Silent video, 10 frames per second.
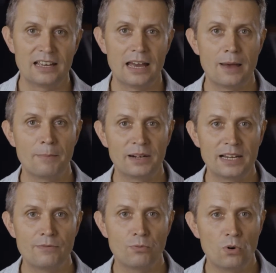and
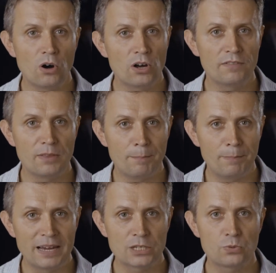believe one of the
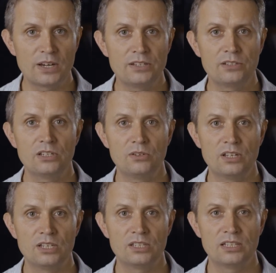best ways to do
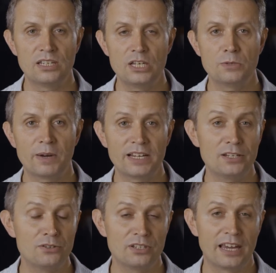this is by
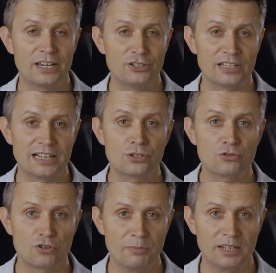using HLS
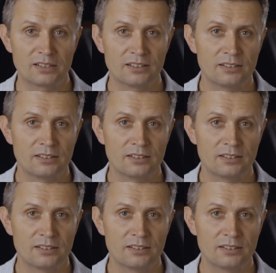streaming.